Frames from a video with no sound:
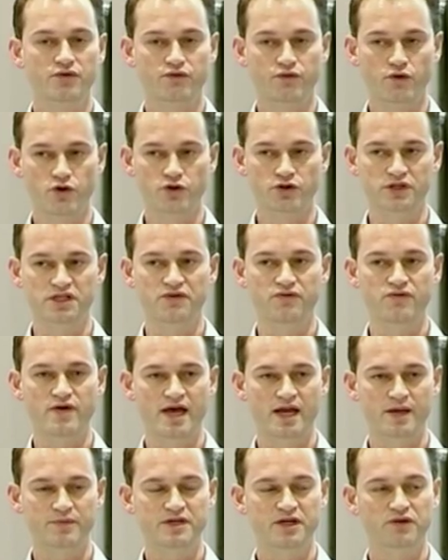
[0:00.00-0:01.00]
further
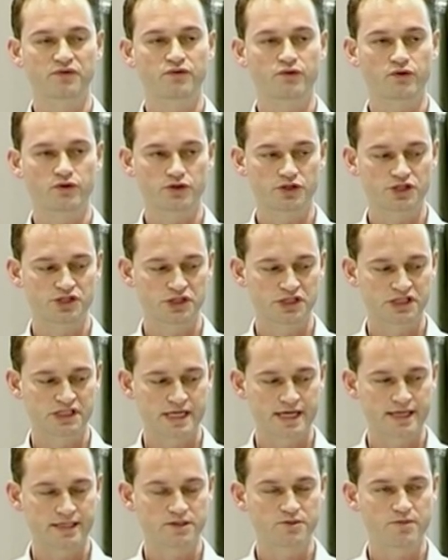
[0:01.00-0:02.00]
developed and further
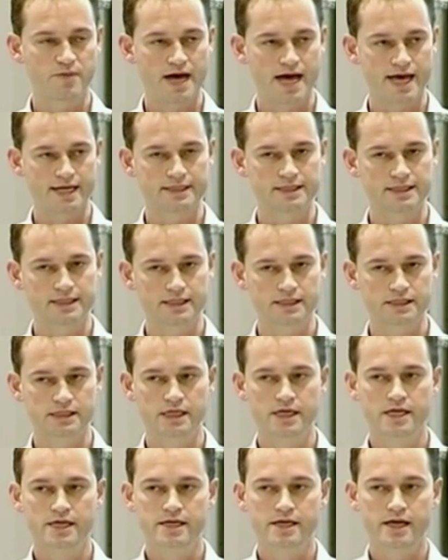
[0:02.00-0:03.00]
sustained by these
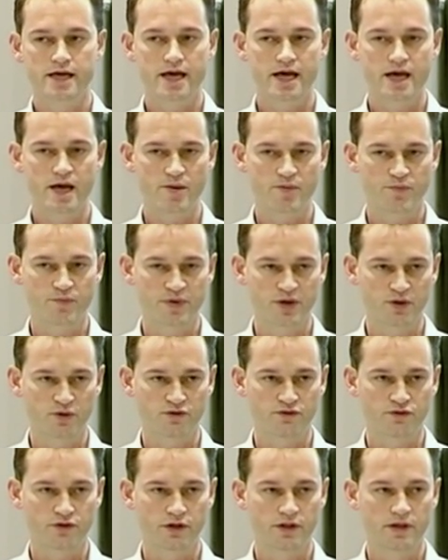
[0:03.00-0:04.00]

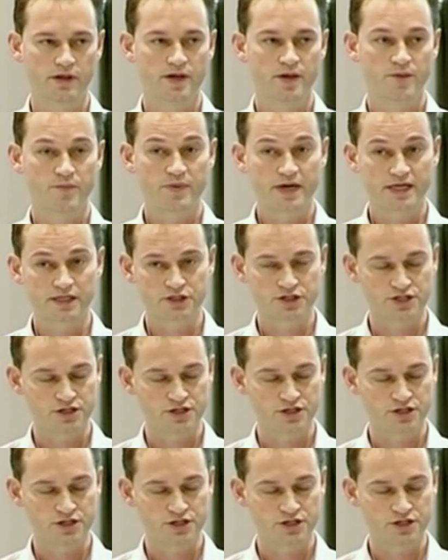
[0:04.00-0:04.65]
peripheral pain